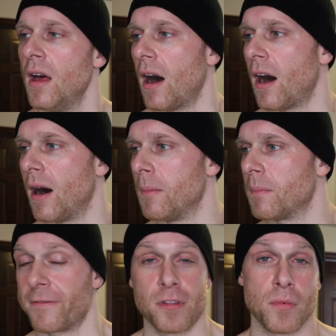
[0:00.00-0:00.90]
Um,
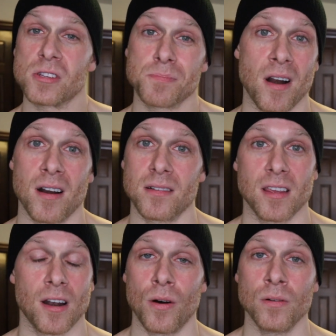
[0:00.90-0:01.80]
but for the most part,
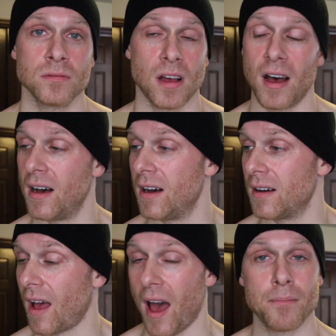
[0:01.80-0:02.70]
you know,
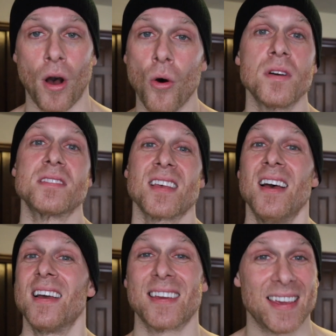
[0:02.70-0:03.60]
uh, I'm always
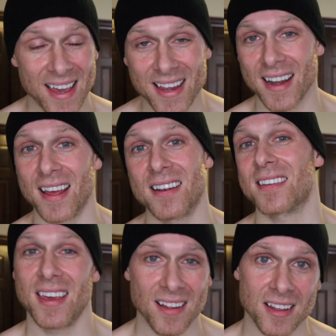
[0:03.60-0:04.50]
kicking it,
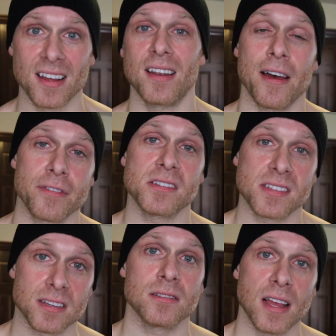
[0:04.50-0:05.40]
killing it every
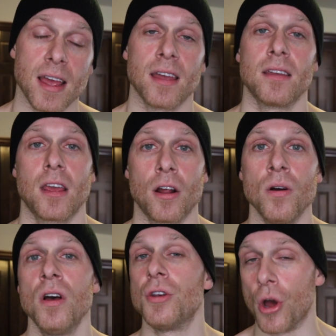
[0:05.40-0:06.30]
single day, you know,
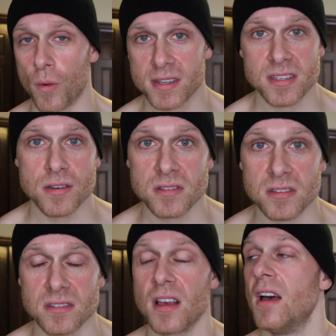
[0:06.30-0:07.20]
no
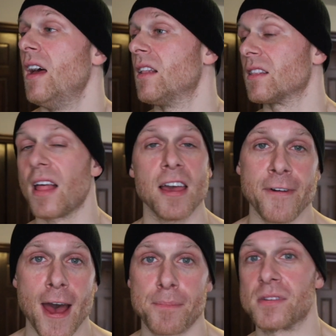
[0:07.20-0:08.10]
excuses. Life
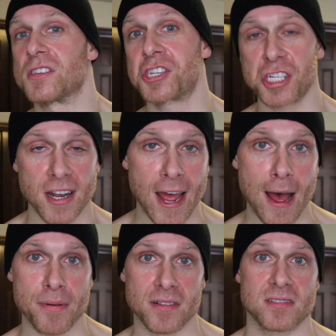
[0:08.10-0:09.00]
happens, shit
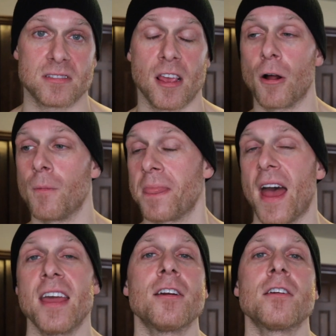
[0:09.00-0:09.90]
happens, you know,
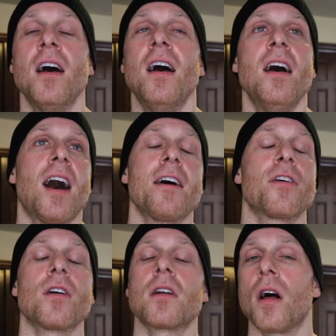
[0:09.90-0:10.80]
I hear, I've
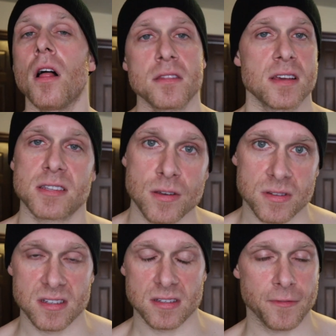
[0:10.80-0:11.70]
heard all the excuses.